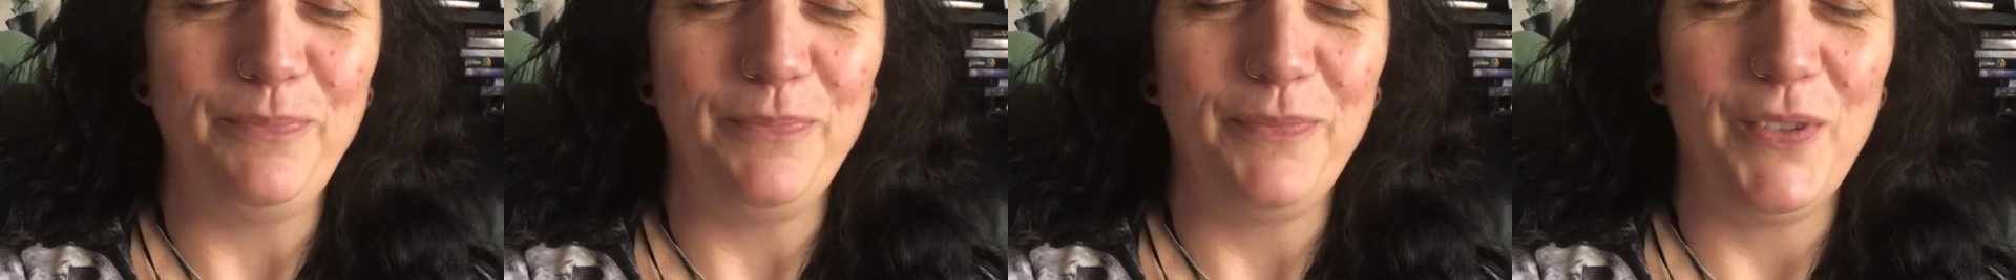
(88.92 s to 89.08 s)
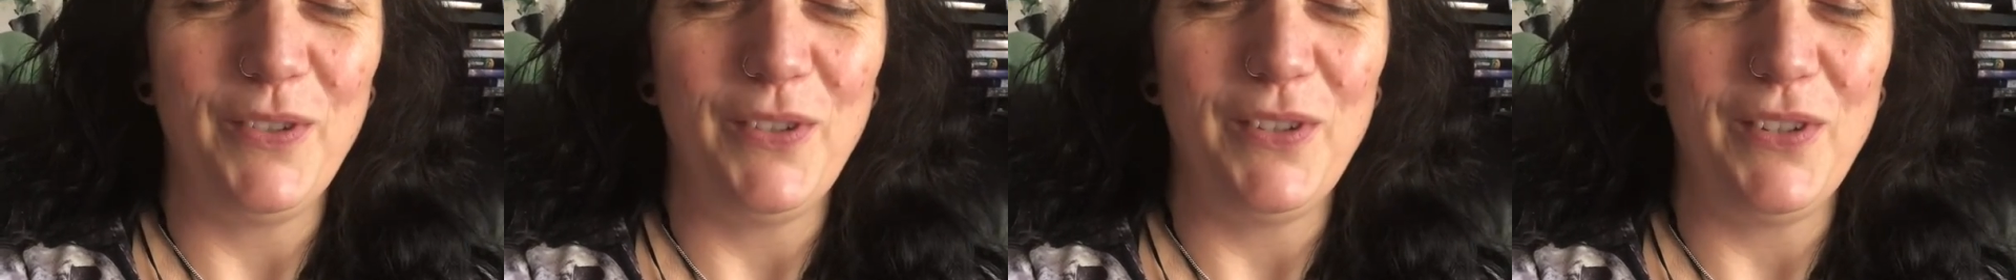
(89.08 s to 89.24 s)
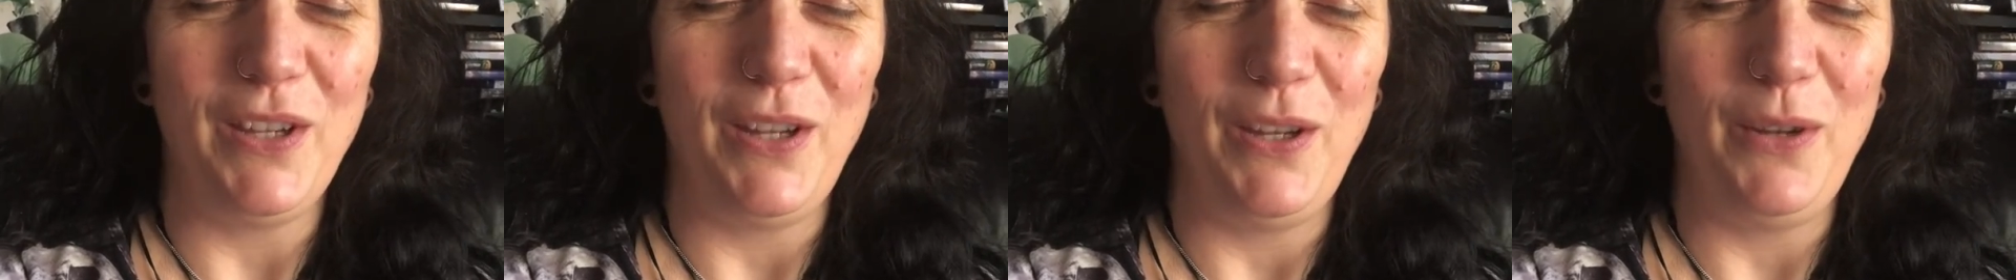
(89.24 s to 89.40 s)

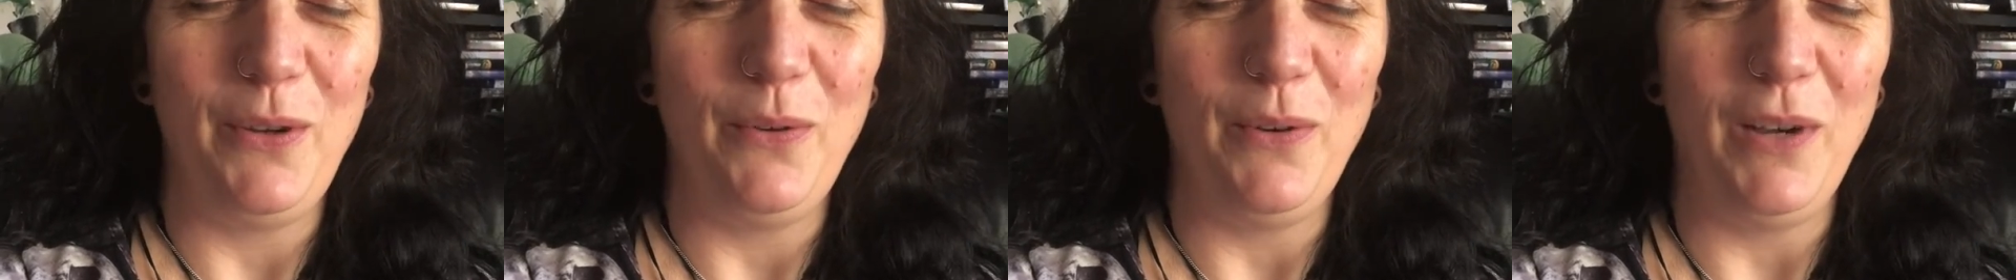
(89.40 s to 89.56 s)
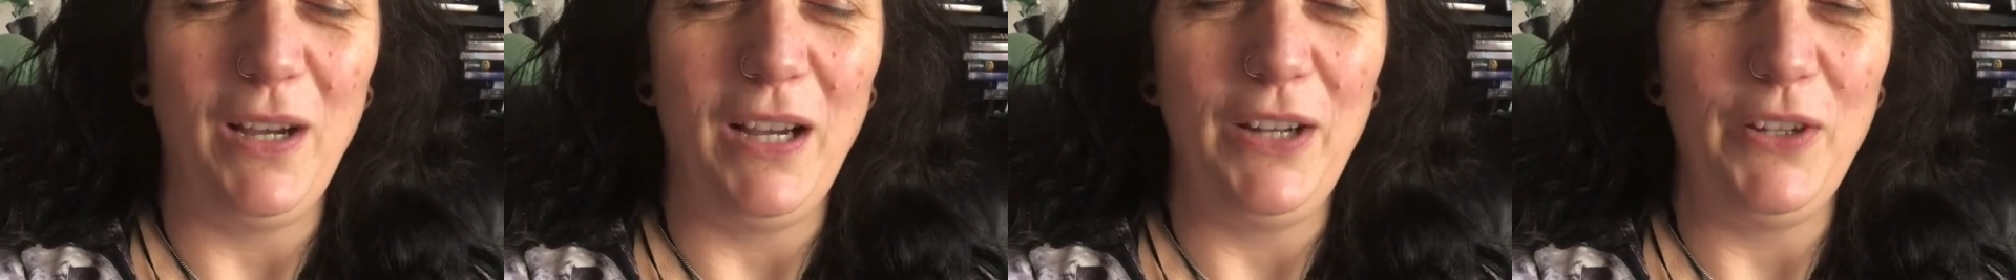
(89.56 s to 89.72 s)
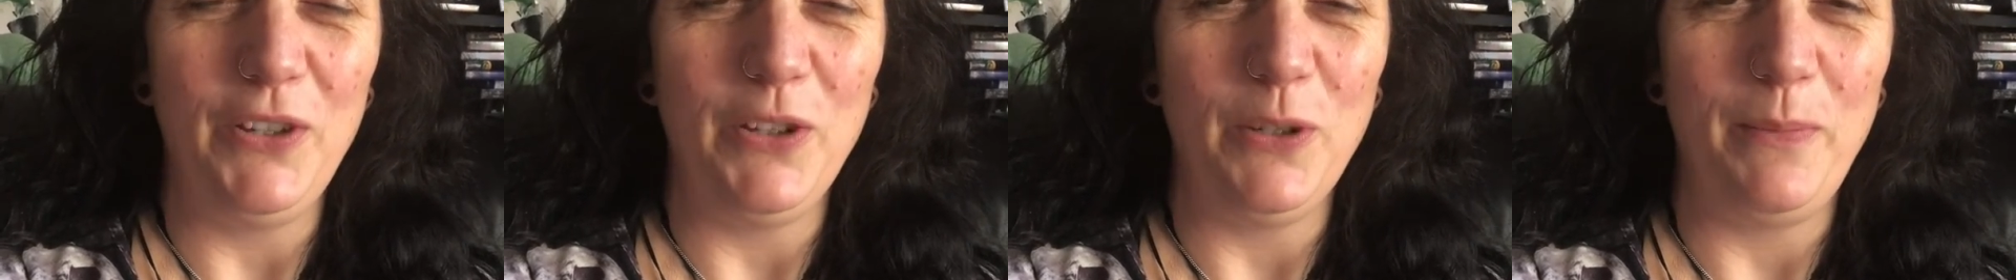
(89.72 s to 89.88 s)
So
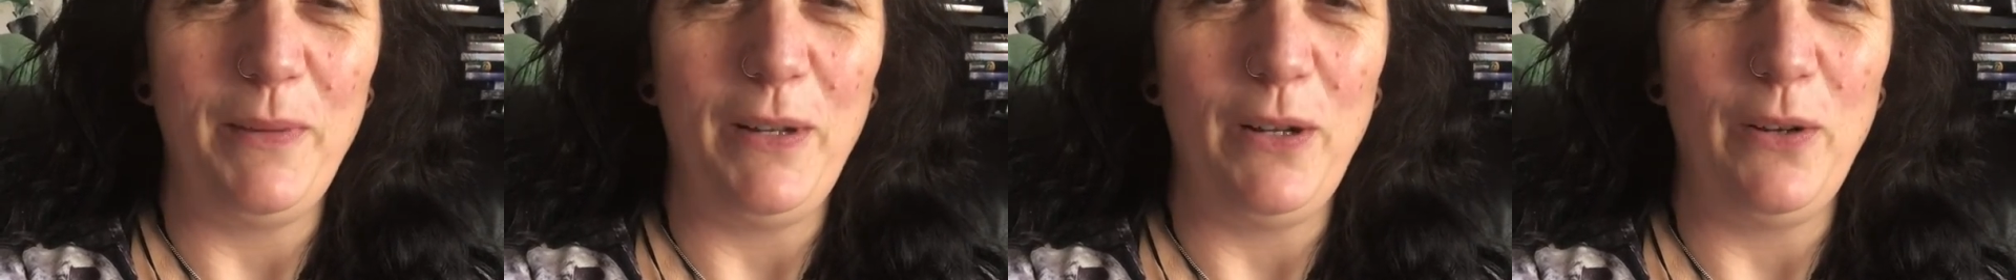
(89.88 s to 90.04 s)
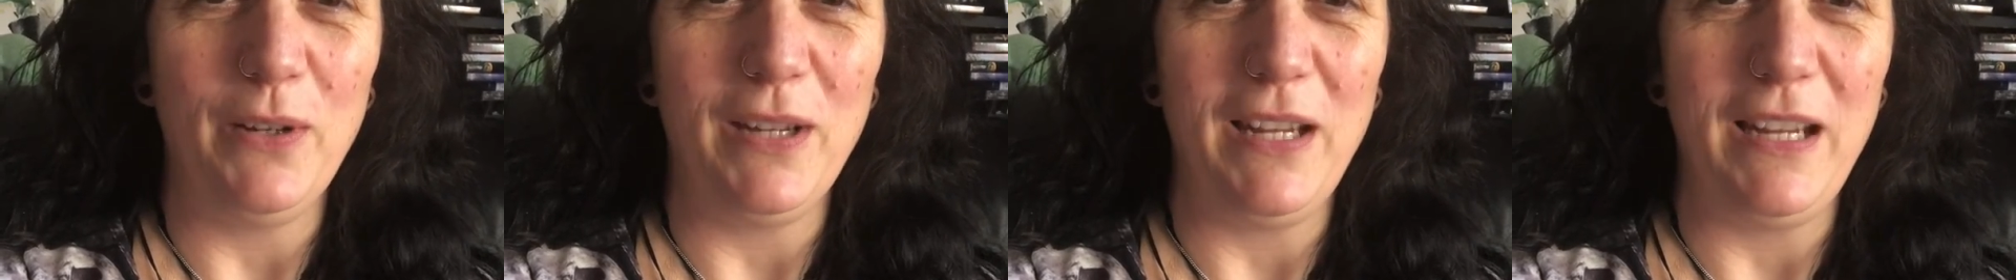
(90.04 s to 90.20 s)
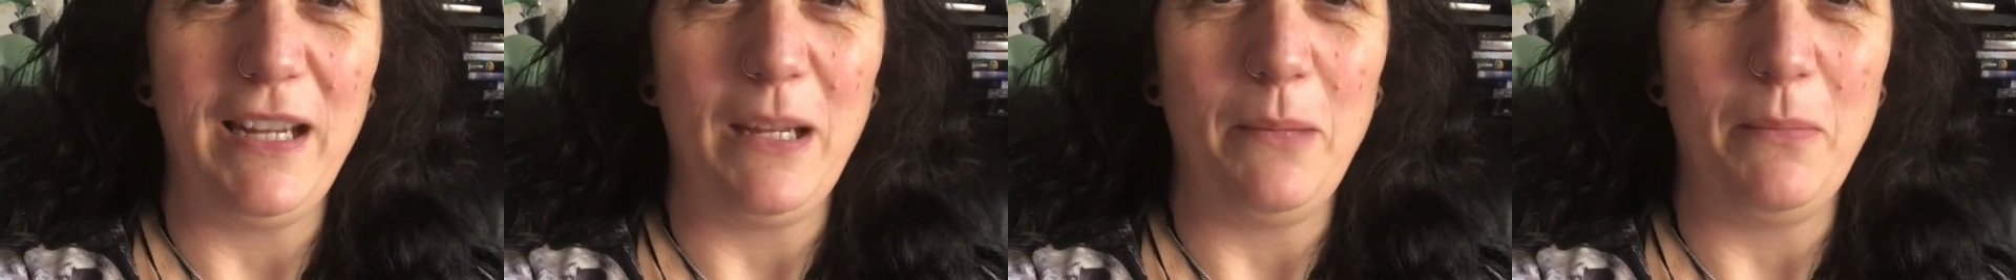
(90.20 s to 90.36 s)
I shall be
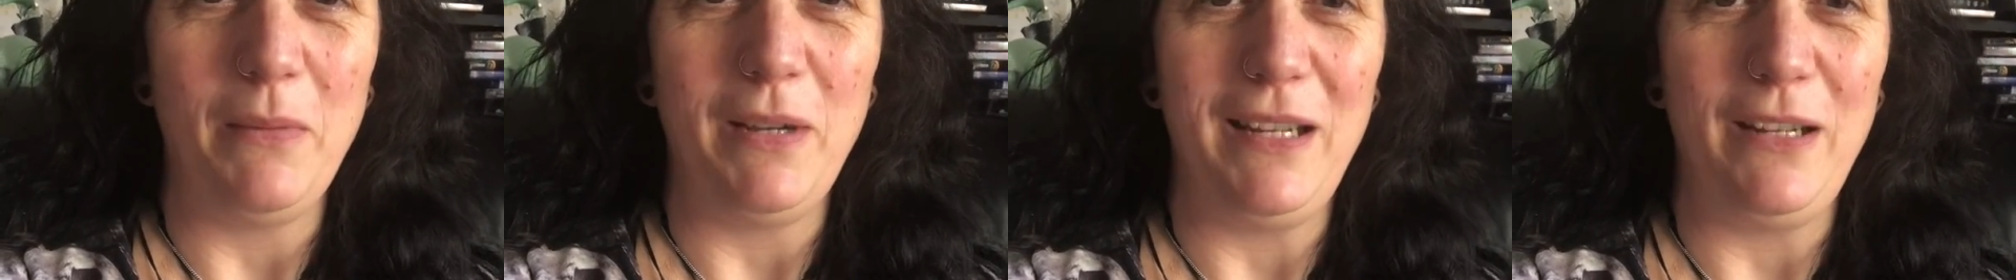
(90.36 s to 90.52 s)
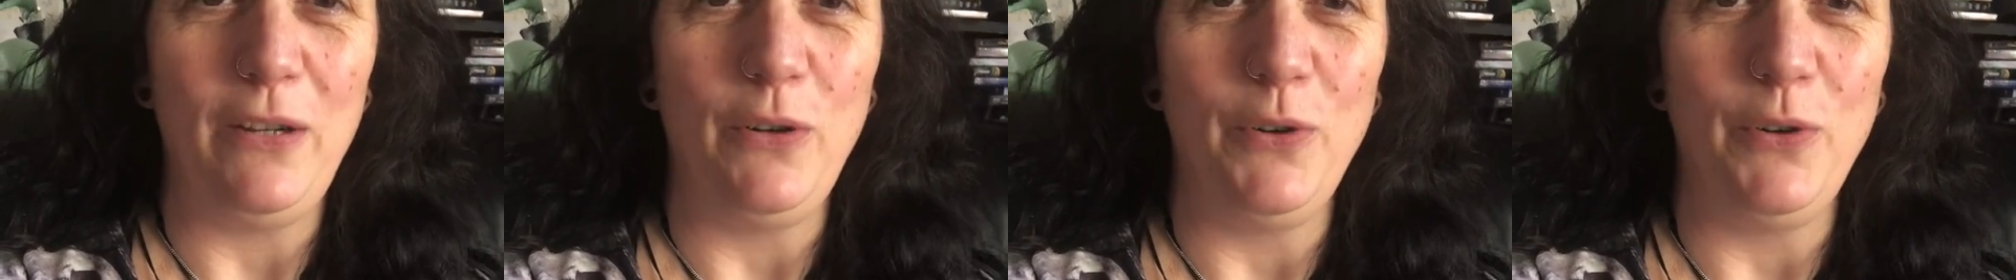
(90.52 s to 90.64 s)
looking at my